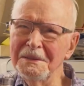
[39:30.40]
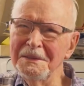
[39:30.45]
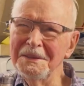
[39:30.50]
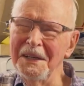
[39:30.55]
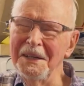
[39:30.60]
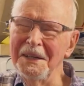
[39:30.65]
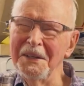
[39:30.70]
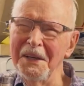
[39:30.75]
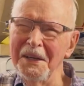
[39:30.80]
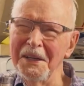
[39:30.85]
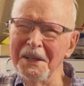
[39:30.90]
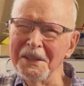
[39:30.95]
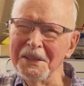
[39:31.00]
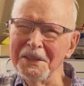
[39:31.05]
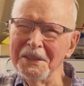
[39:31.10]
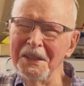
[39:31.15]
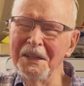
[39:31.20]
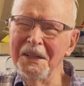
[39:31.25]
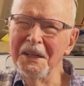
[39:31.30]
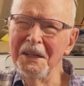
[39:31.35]
Yes.
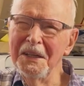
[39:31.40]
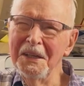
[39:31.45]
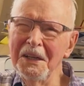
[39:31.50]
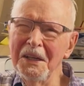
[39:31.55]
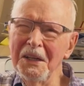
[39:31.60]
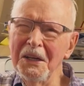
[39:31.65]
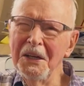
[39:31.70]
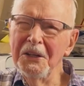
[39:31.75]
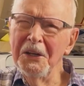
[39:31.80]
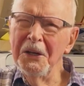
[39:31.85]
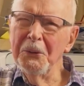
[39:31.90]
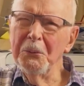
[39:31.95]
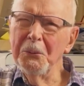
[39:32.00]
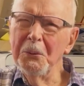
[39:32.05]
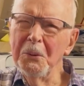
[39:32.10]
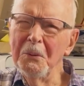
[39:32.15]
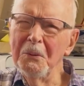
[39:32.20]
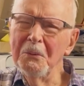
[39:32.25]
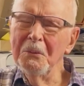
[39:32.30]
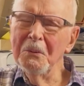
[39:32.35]
No,
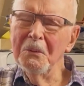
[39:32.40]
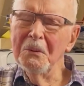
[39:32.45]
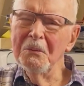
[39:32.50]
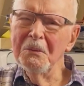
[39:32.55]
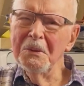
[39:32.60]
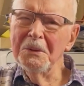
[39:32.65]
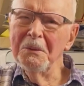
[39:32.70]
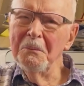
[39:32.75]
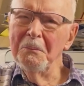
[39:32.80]
well, when